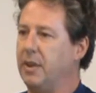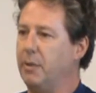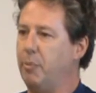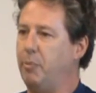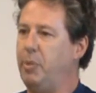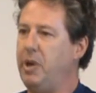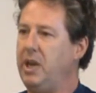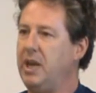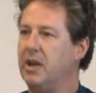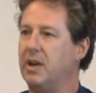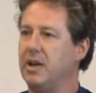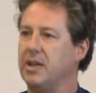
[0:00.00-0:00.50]
the
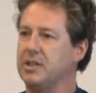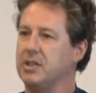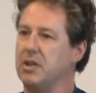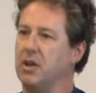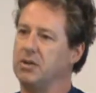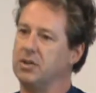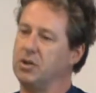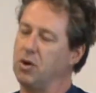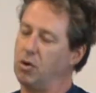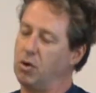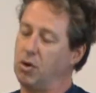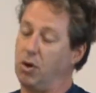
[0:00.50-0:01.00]
beer is
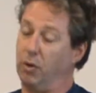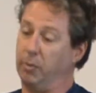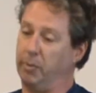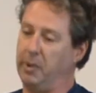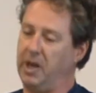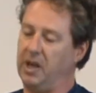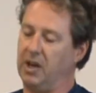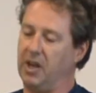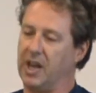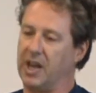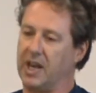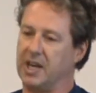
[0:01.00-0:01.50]
not called
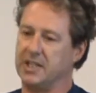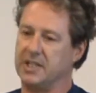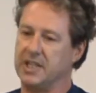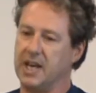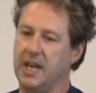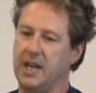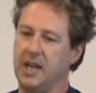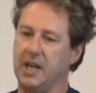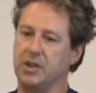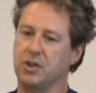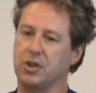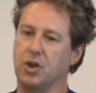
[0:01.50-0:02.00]
beer, like I
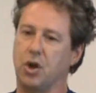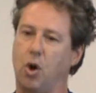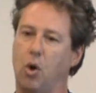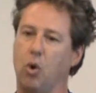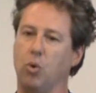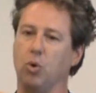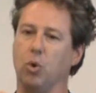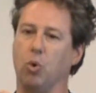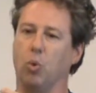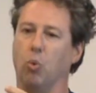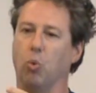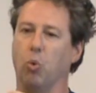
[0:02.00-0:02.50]
said, it's
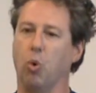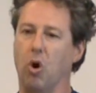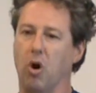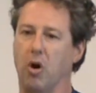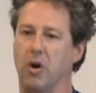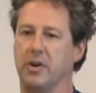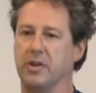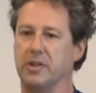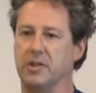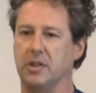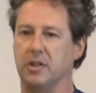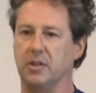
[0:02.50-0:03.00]
called
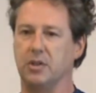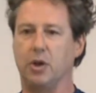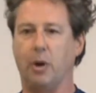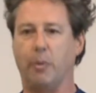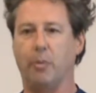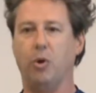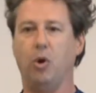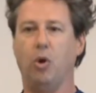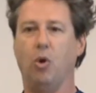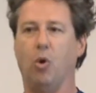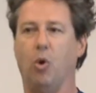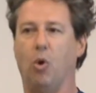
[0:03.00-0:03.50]
wort,
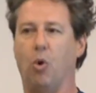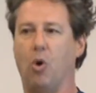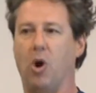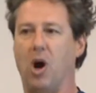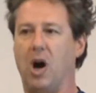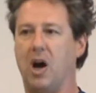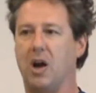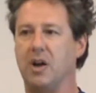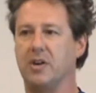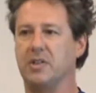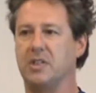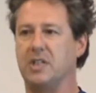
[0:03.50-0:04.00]

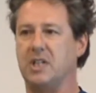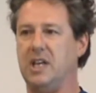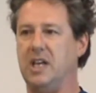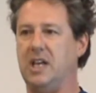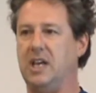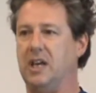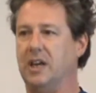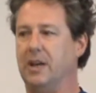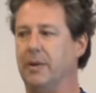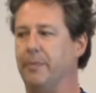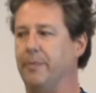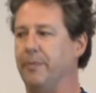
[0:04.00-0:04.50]

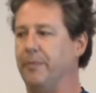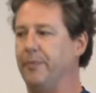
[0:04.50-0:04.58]
W-O-R-T.